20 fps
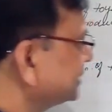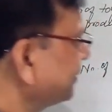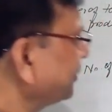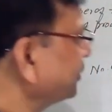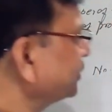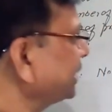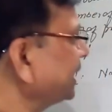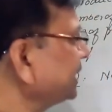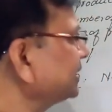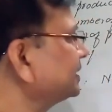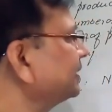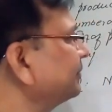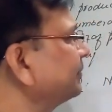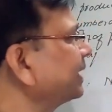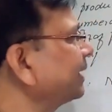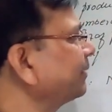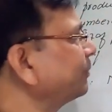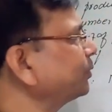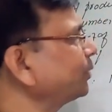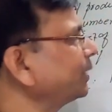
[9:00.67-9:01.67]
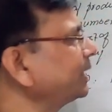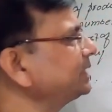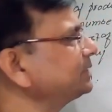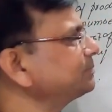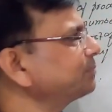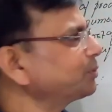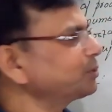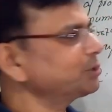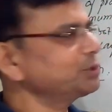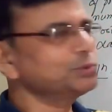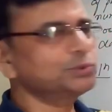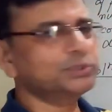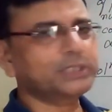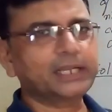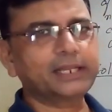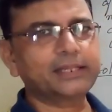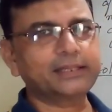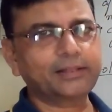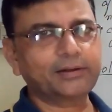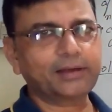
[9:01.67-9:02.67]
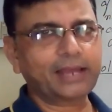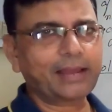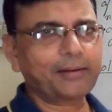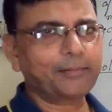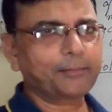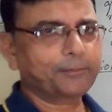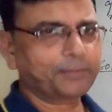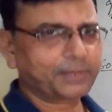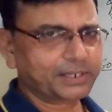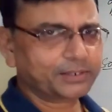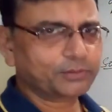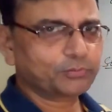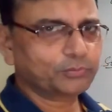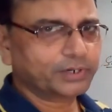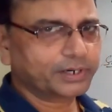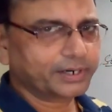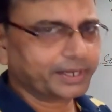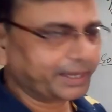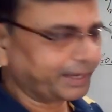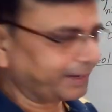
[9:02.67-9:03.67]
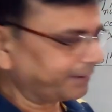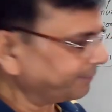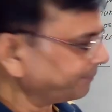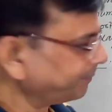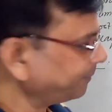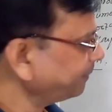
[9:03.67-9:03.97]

Suppose x number of toys produced in particular day.